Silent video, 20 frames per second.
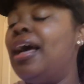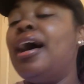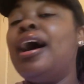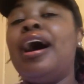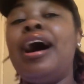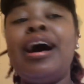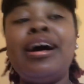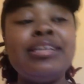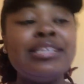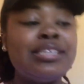
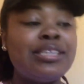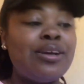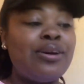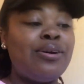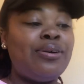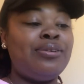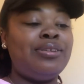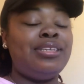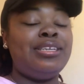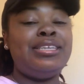
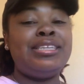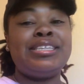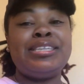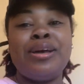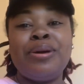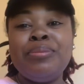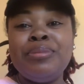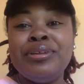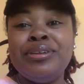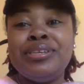Also, these
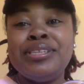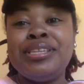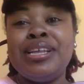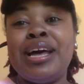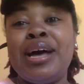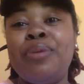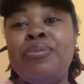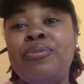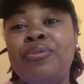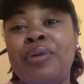tumblers
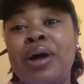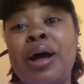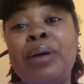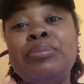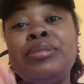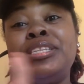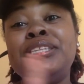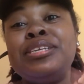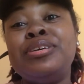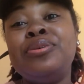that I'm
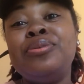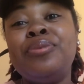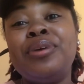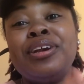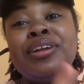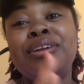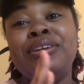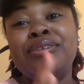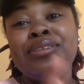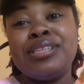still
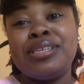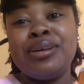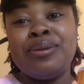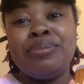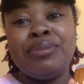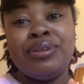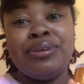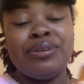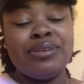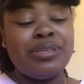working on
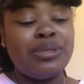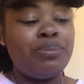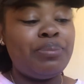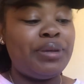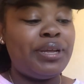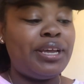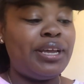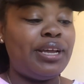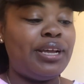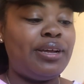tumblers,
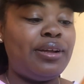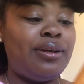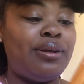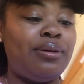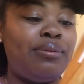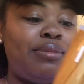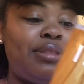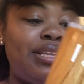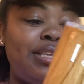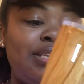but
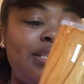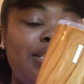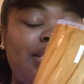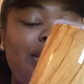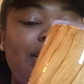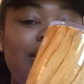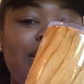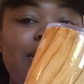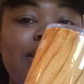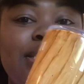this
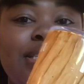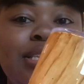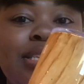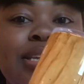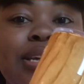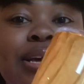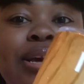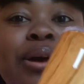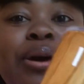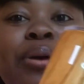is
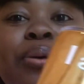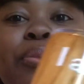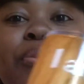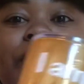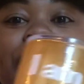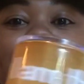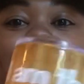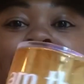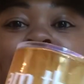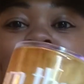
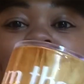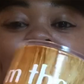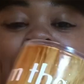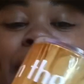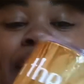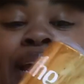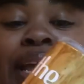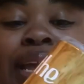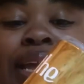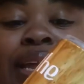one that I
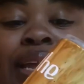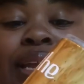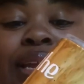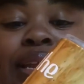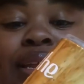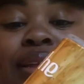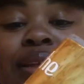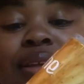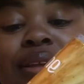made